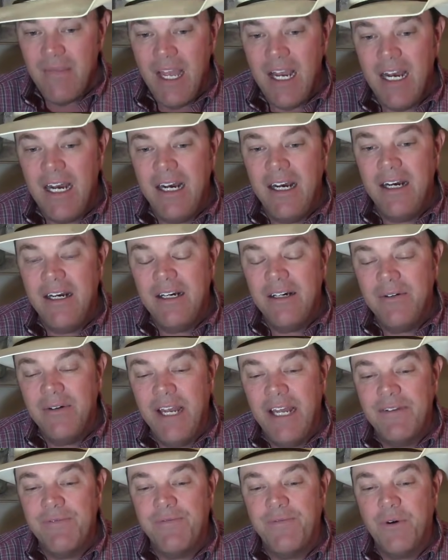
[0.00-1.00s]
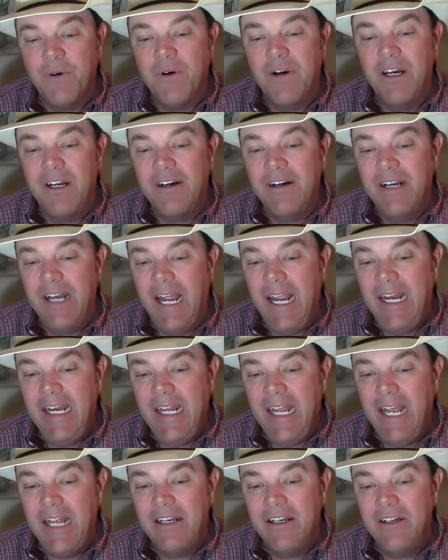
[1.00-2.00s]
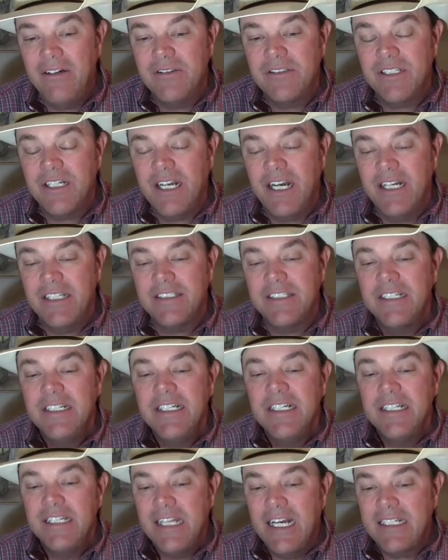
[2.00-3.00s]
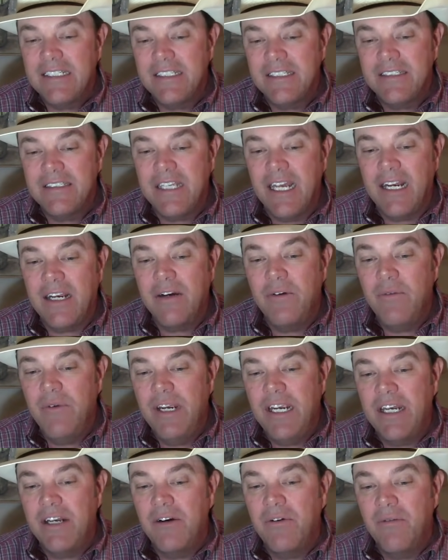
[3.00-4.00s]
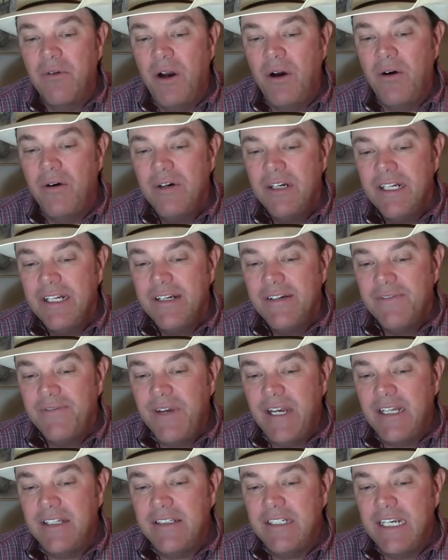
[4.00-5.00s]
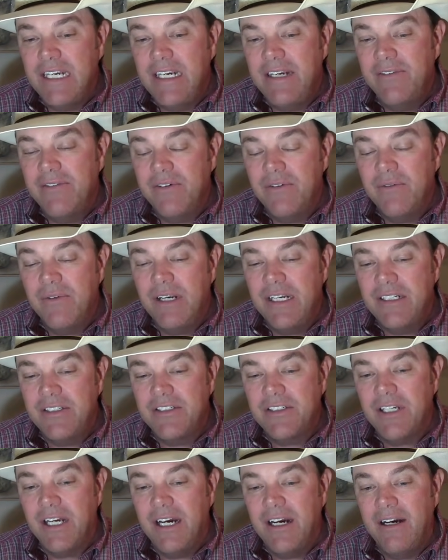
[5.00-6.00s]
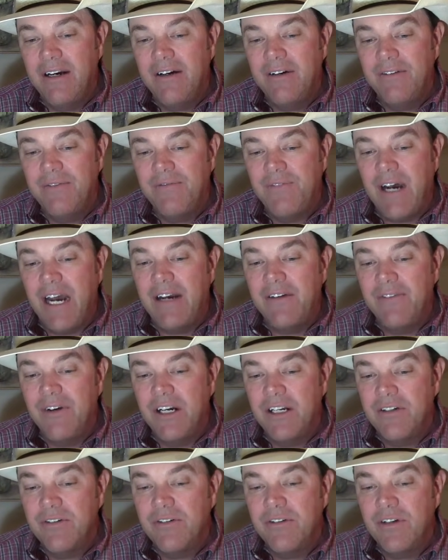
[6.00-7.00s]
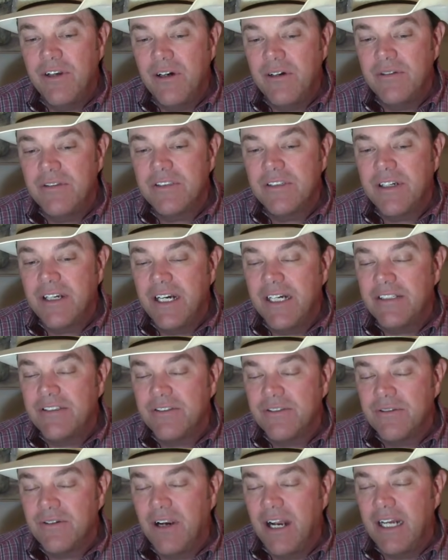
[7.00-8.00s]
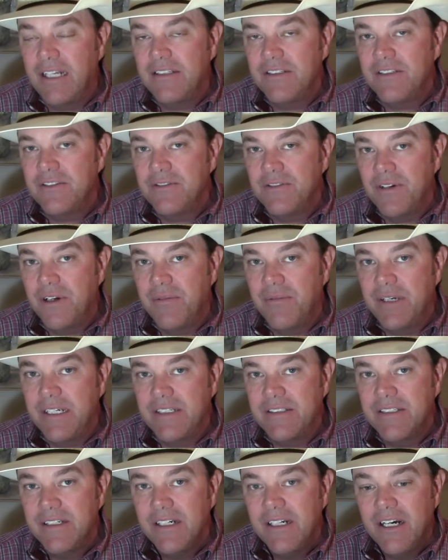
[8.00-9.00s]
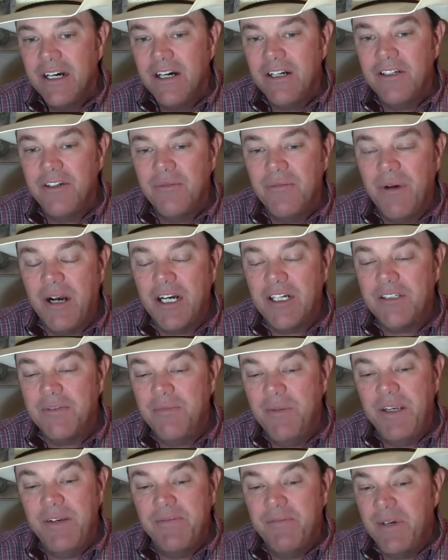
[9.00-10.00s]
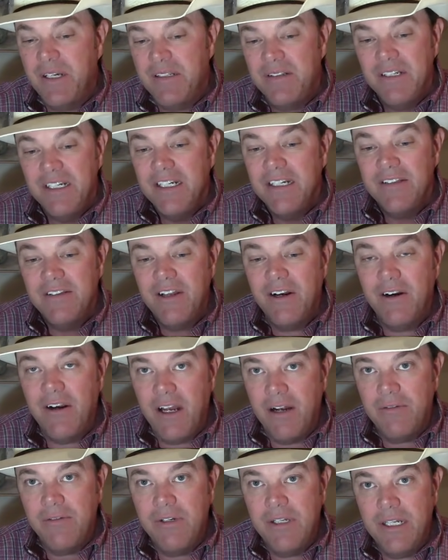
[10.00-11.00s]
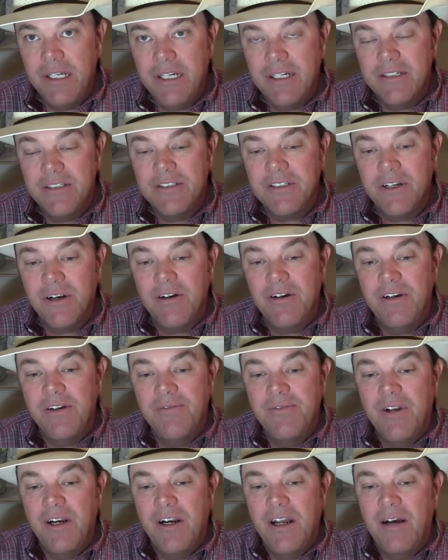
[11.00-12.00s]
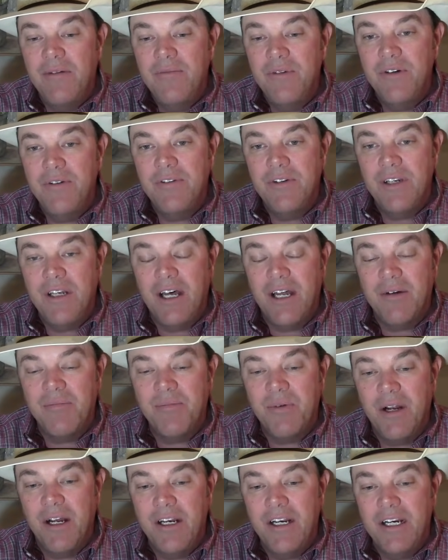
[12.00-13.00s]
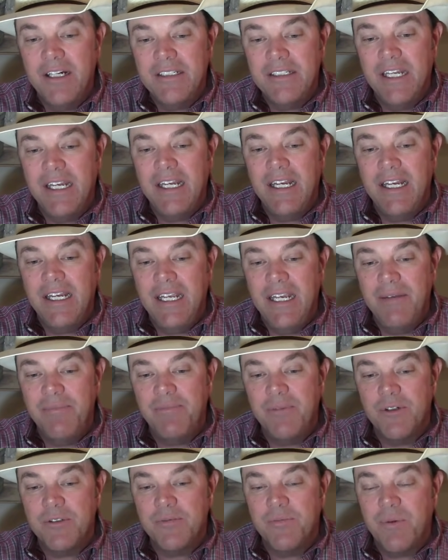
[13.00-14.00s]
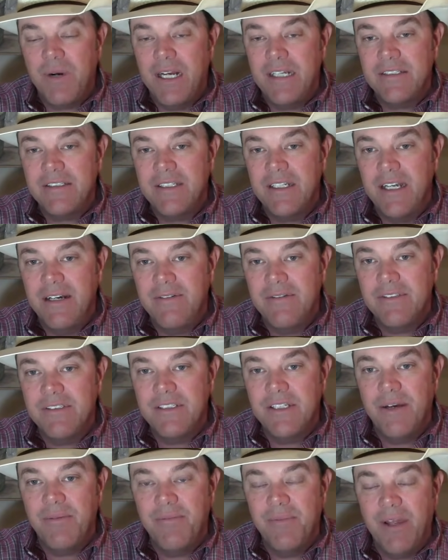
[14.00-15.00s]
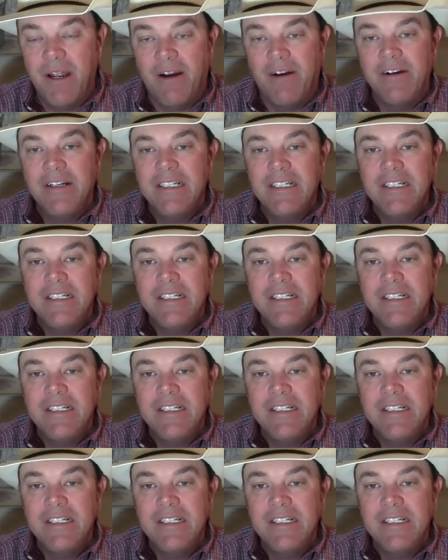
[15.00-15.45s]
We had 488 loads of cuts. That's the second week in a row. Failed to even reach 500 loads of cuts, grinds, and trimmings on your boxed beef. But they're not really concerned if they're not moving a lot of product. They can keep those price levels up there.